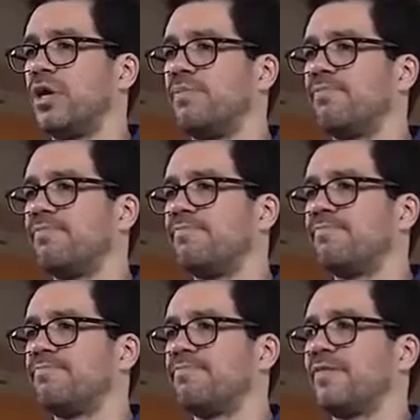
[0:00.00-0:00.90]
job."
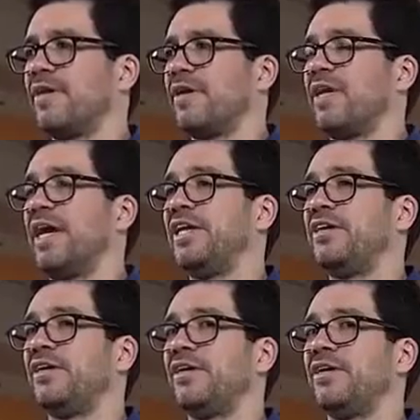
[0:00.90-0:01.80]

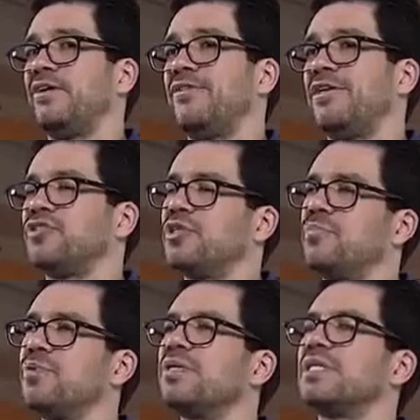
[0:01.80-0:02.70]
And as
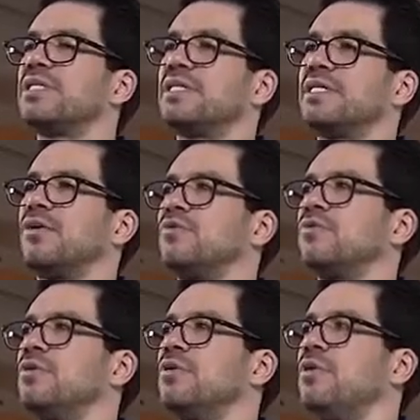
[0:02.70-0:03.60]
simple as that
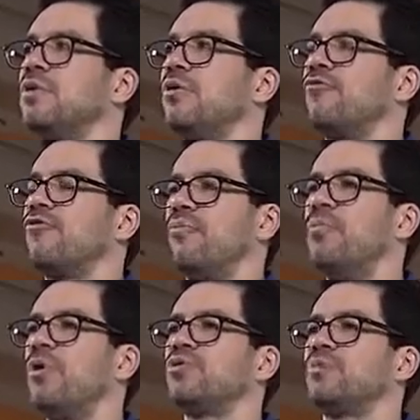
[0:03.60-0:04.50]
sounds, for
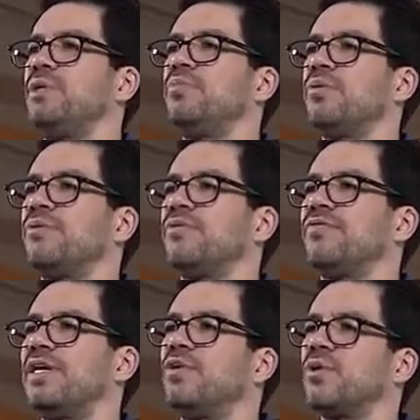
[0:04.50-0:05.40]
most people,
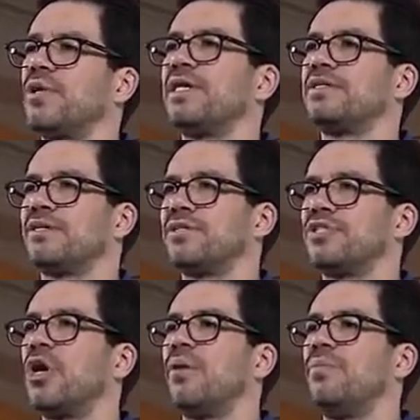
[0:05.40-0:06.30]
they don't like their
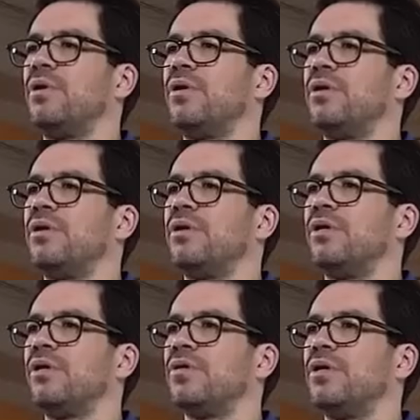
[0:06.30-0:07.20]
job,
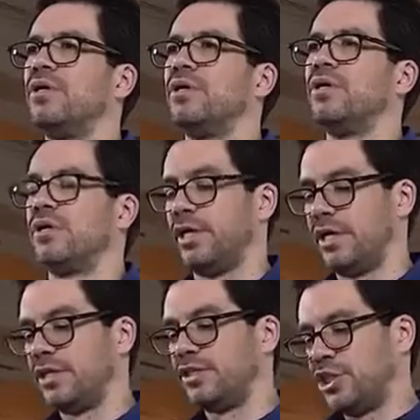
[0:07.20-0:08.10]

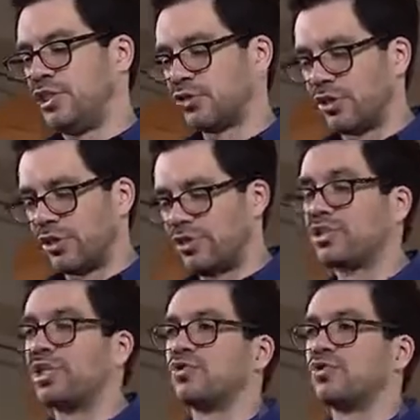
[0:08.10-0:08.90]
And she goes on, she